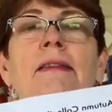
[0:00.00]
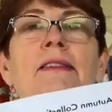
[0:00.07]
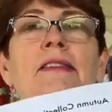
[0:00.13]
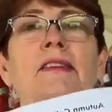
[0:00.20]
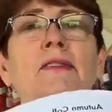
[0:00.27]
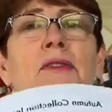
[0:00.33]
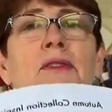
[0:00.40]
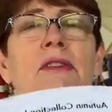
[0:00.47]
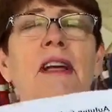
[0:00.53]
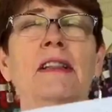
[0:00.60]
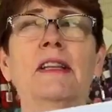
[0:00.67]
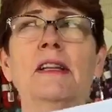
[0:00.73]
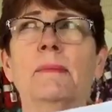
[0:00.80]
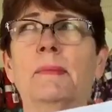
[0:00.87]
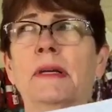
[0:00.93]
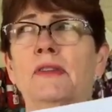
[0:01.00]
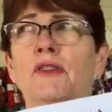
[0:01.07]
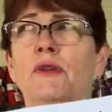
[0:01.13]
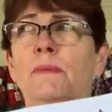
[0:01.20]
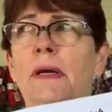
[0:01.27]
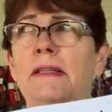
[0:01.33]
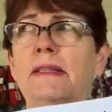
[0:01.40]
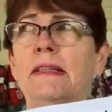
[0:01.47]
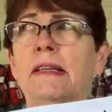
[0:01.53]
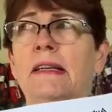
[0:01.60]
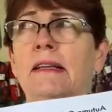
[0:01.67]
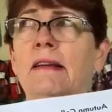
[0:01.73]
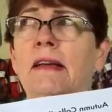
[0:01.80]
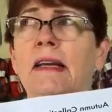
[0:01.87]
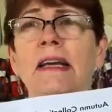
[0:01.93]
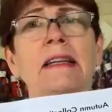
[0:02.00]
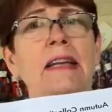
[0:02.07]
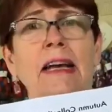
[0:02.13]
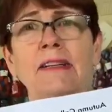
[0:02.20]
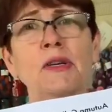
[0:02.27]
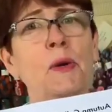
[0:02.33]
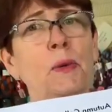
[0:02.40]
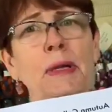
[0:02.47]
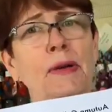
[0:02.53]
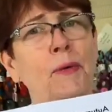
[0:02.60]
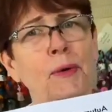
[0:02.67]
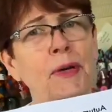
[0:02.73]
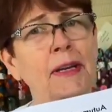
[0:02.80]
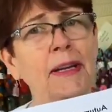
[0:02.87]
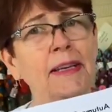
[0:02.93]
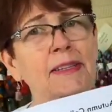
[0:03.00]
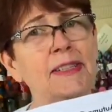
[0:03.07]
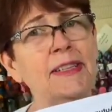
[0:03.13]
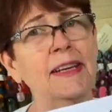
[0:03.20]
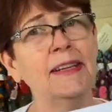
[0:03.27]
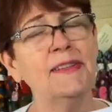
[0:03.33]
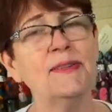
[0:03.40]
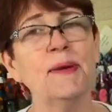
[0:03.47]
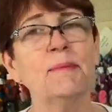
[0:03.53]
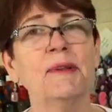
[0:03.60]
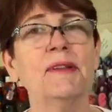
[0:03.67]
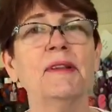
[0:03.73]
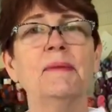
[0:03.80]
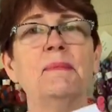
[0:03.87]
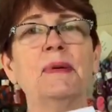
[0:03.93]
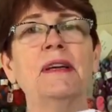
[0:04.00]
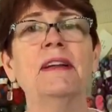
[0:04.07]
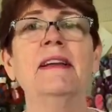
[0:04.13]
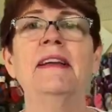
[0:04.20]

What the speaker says: It's still a little bit too messy and not totally organized yet, so I'm a little bit